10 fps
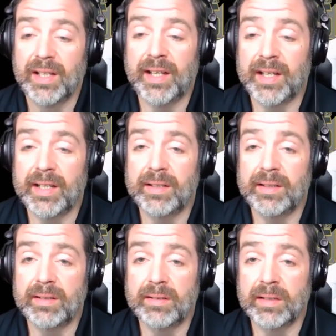
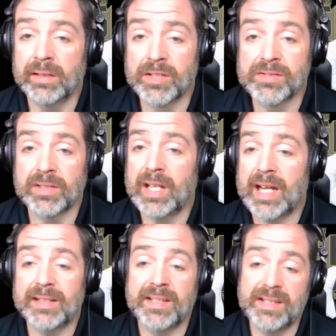and there's a
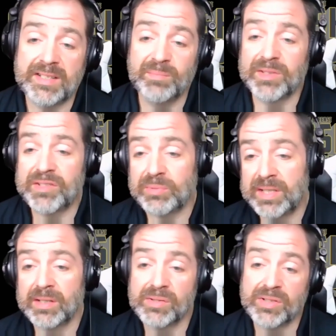lot of tension between
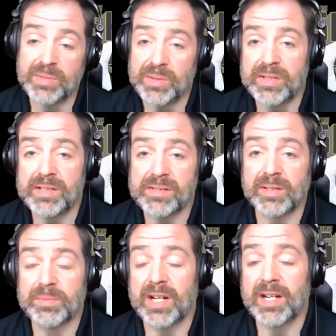those communities
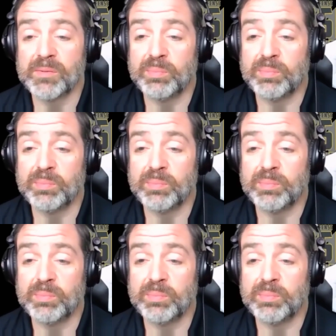sometimes.